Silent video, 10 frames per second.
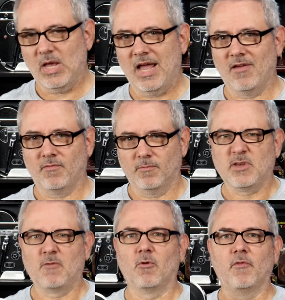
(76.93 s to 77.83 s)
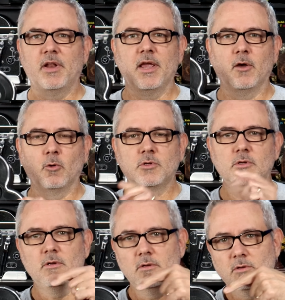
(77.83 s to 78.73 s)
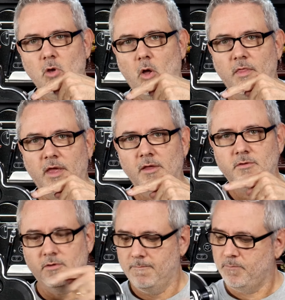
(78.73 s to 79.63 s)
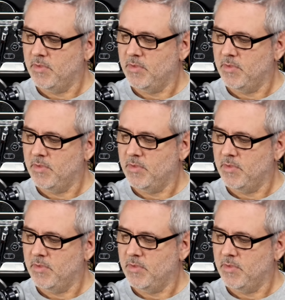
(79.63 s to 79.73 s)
I have several videos on this